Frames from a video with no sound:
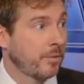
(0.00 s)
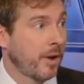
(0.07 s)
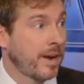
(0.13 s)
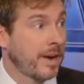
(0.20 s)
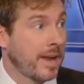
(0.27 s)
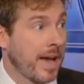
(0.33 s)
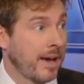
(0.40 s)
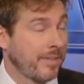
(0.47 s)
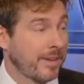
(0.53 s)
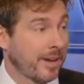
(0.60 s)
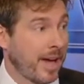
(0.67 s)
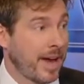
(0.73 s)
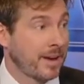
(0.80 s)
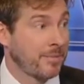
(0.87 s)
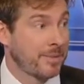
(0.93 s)
right now the
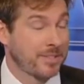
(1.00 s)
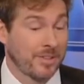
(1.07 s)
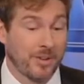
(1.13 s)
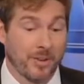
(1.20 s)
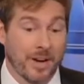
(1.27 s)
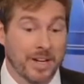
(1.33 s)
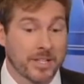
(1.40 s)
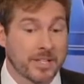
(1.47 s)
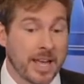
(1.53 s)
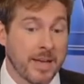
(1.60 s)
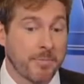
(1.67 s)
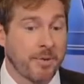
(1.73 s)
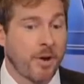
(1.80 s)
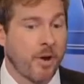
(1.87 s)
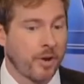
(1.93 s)
economy is in great
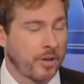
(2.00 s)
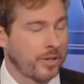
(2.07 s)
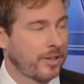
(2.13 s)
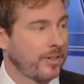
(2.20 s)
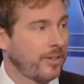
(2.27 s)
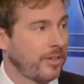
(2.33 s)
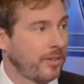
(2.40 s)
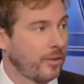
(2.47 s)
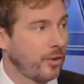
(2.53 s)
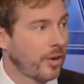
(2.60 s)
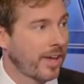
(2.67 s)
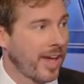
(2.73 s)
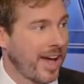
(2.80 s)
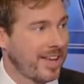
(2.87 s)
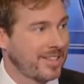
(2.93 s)
shape, and all you can
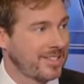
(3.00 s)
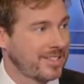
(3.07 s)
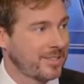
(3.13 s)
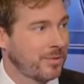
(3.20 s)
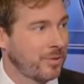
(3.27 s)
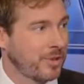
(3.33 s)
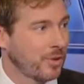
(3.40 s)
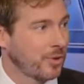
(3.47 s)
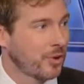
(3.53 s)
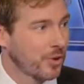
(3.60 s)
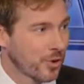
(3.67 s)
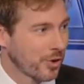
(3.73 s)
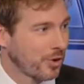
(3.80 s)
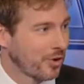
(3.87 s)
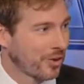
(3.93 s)
look at when you
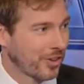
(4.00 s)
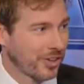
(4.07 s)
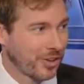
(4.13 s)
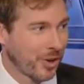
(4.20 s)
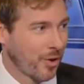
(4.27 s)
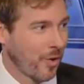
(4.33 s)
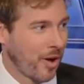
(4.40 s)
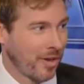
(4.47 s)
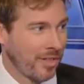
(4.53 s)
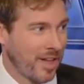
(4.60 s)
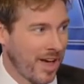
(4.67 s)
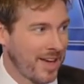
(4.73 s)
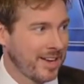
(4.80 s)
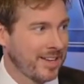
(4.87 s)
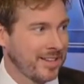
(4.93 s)
Google or you go
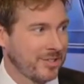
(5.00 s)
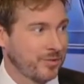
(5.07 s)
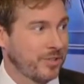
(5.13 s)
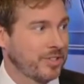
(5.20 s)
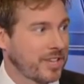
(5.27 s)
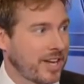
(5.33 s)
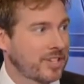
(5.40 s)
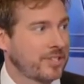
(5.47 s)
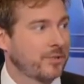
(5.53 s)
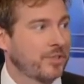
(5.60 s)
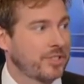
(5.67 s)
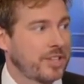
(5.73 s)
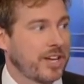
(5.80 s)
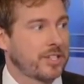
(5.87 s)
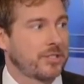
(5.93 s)
online is recession,
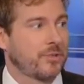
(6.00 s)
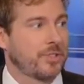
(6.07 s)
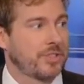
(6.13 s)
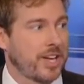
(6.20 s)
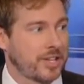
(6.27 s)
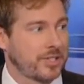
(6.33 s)
recession, recession.